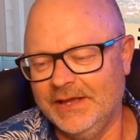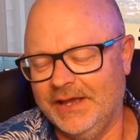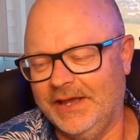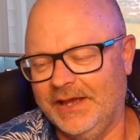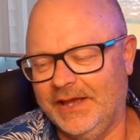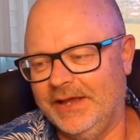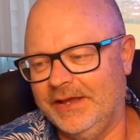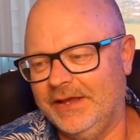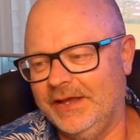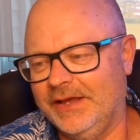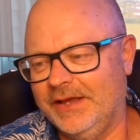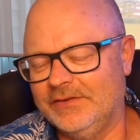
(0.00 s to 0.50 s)

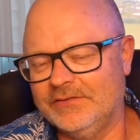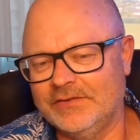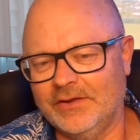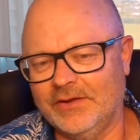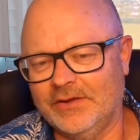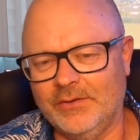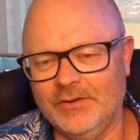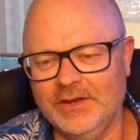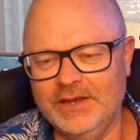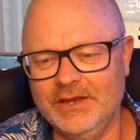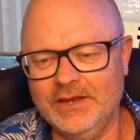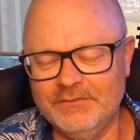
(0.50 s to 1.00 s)

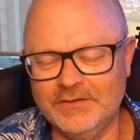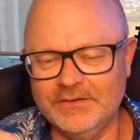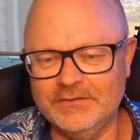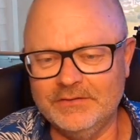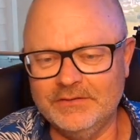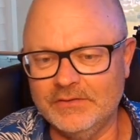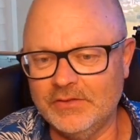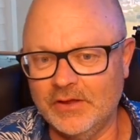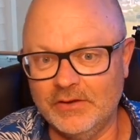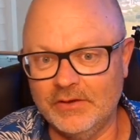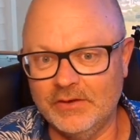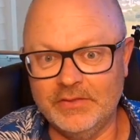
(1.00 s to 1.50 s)

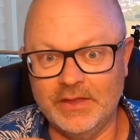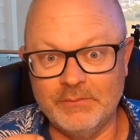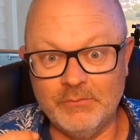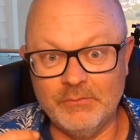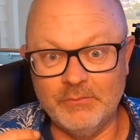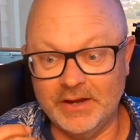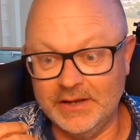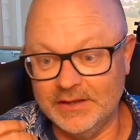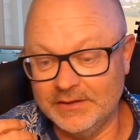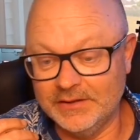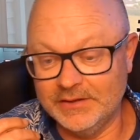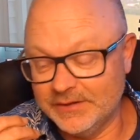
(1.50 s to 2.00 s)
Even though they
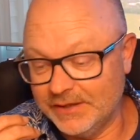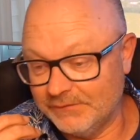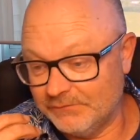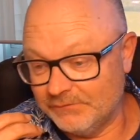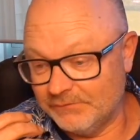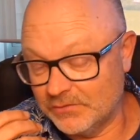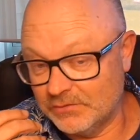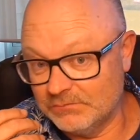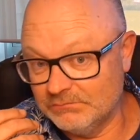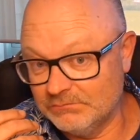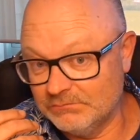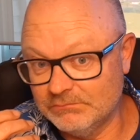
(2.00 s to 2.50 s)
might
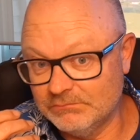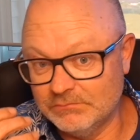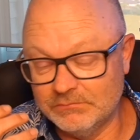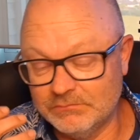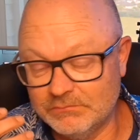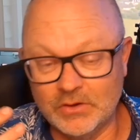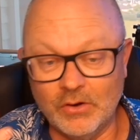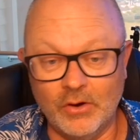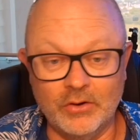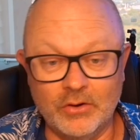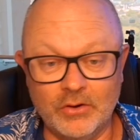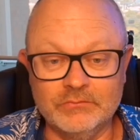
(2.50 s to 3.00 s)
have
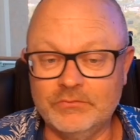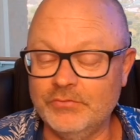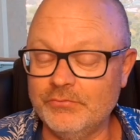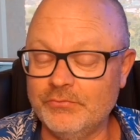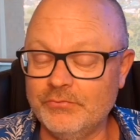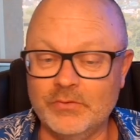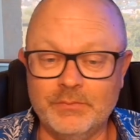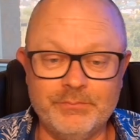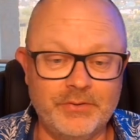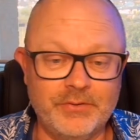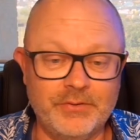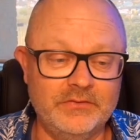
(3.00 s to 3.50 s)
gone
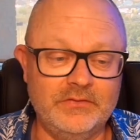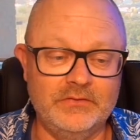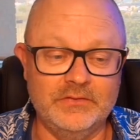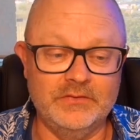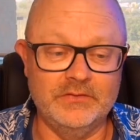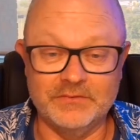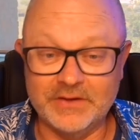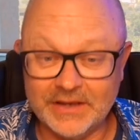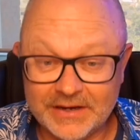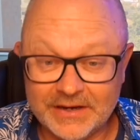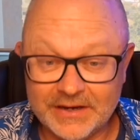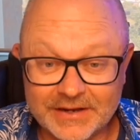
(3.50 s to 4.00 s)
through the process
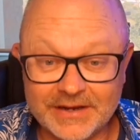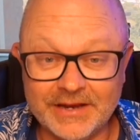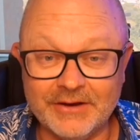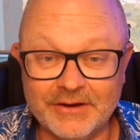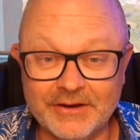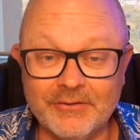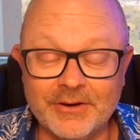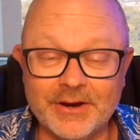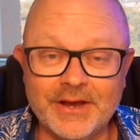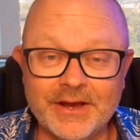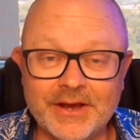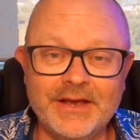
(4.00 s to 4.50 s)
of getting
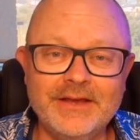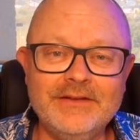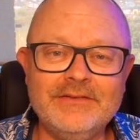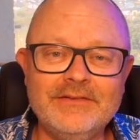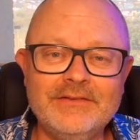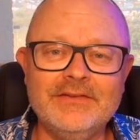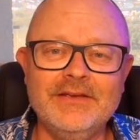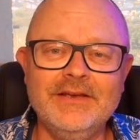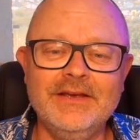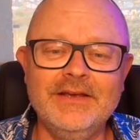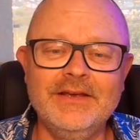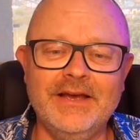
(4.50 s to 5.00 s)
hearing
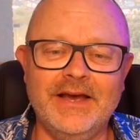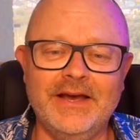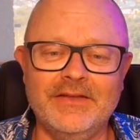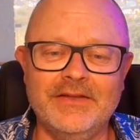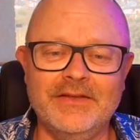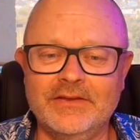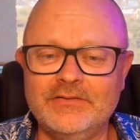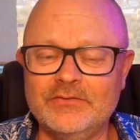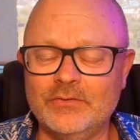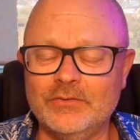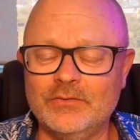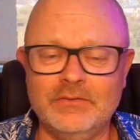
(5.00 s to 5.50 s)
aids,
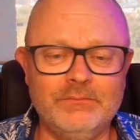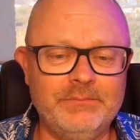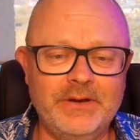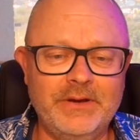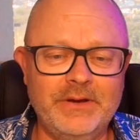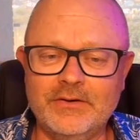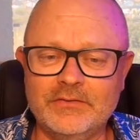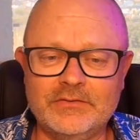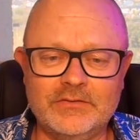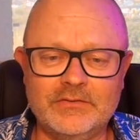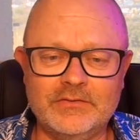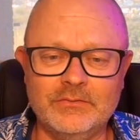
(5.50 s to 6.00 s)
they're still
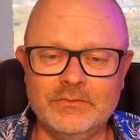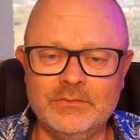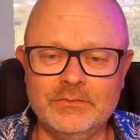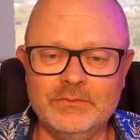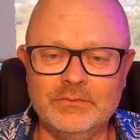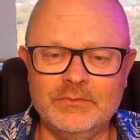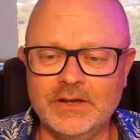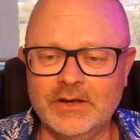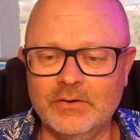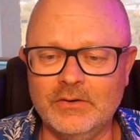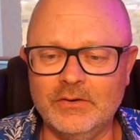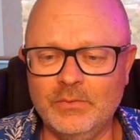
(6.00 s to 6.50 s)
embarrassed
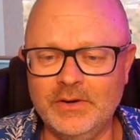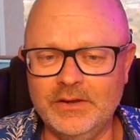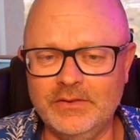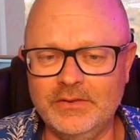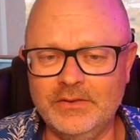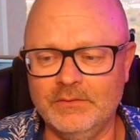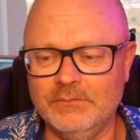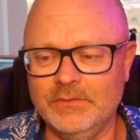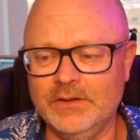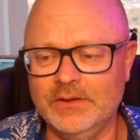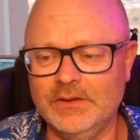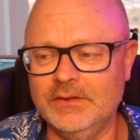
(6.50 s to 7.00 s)
to wear
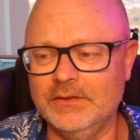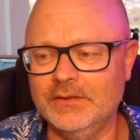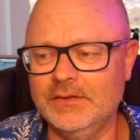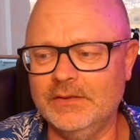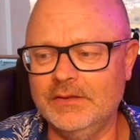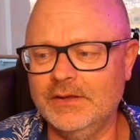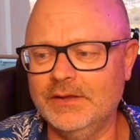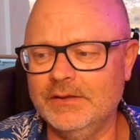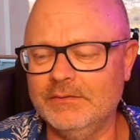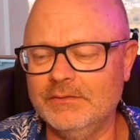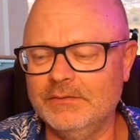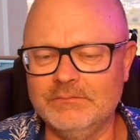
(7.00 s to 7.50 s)
them,
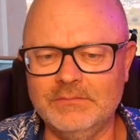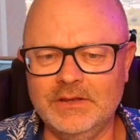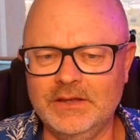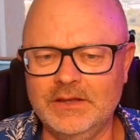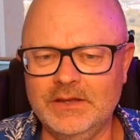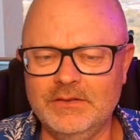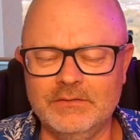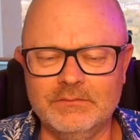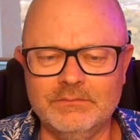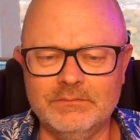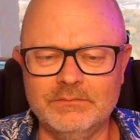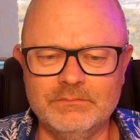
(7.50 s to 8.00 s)

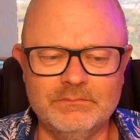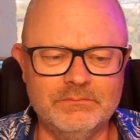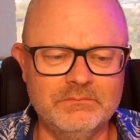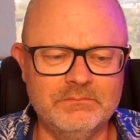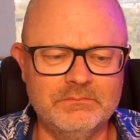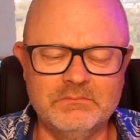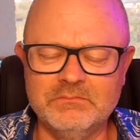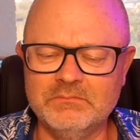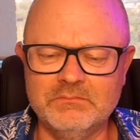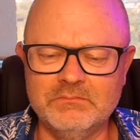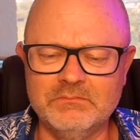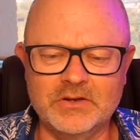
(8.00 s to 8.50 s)
either
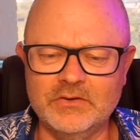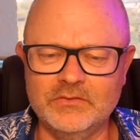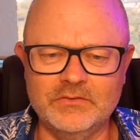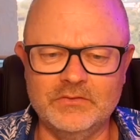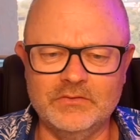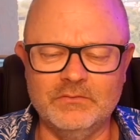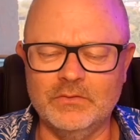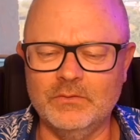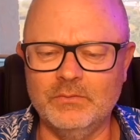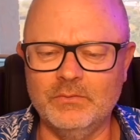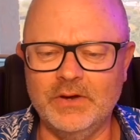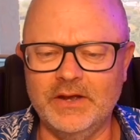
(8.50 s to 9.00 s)

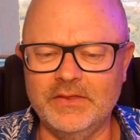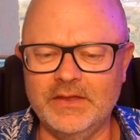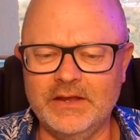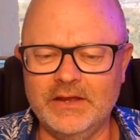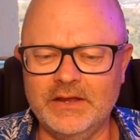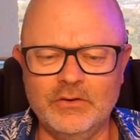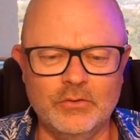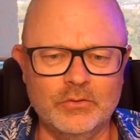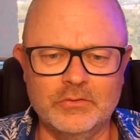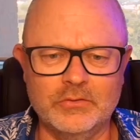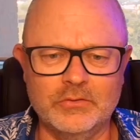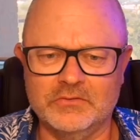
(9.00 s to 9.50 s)
because of the way they
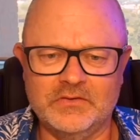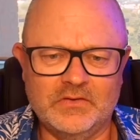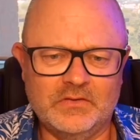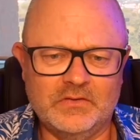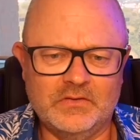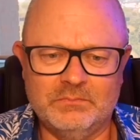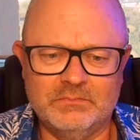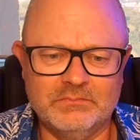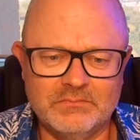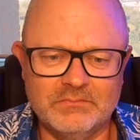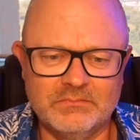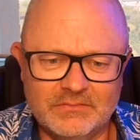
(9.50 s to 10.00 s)
look or
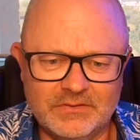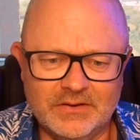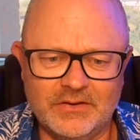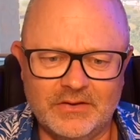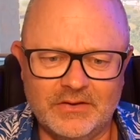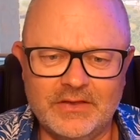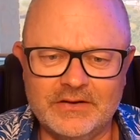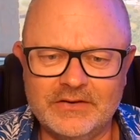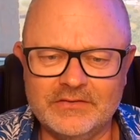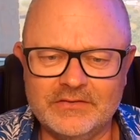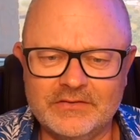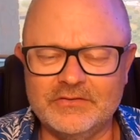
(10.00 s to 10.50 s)

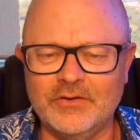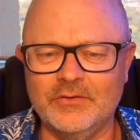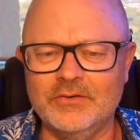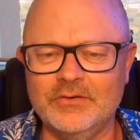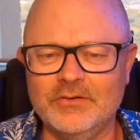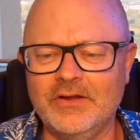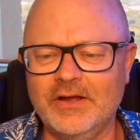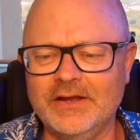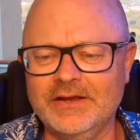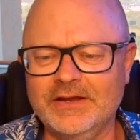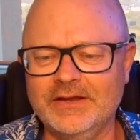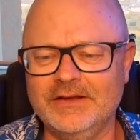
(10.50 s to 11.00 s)
they just don't
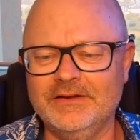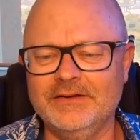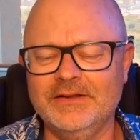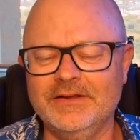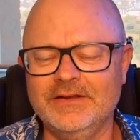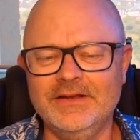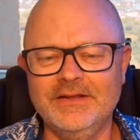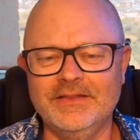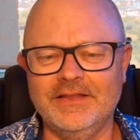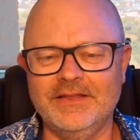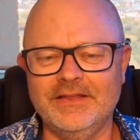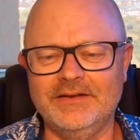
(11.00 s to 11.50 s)
like it.
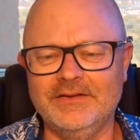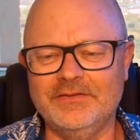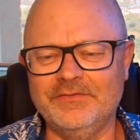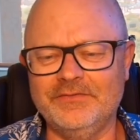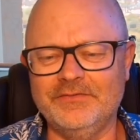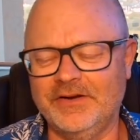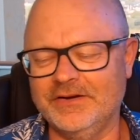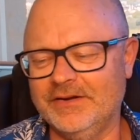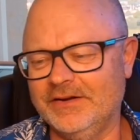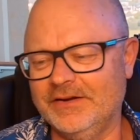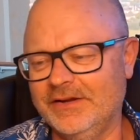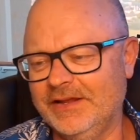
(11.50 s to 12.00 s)
They just
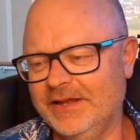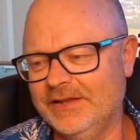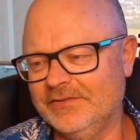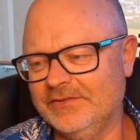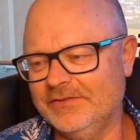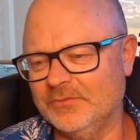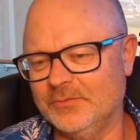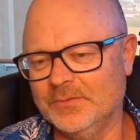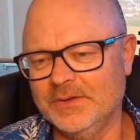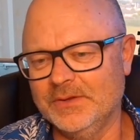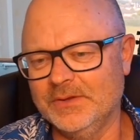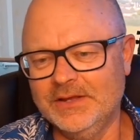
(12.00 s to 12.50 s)
find it a
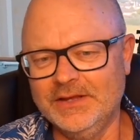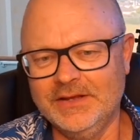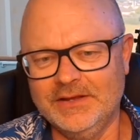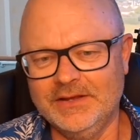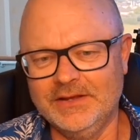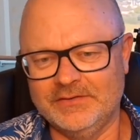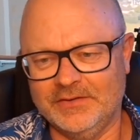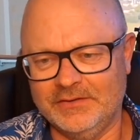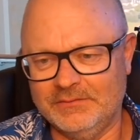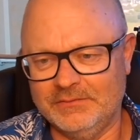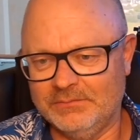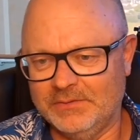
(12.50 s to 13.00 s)
hassle.
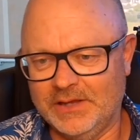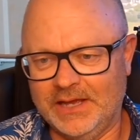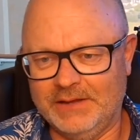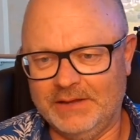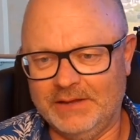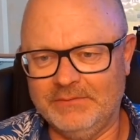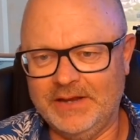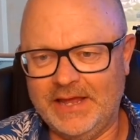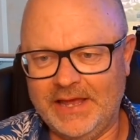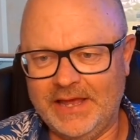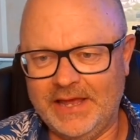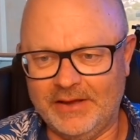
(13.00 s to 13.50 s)

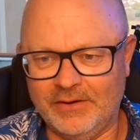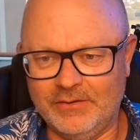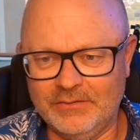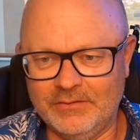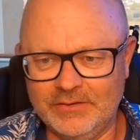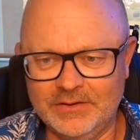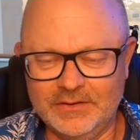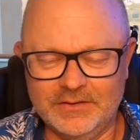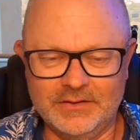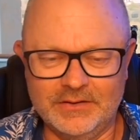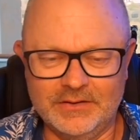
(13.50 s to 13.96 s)
Now,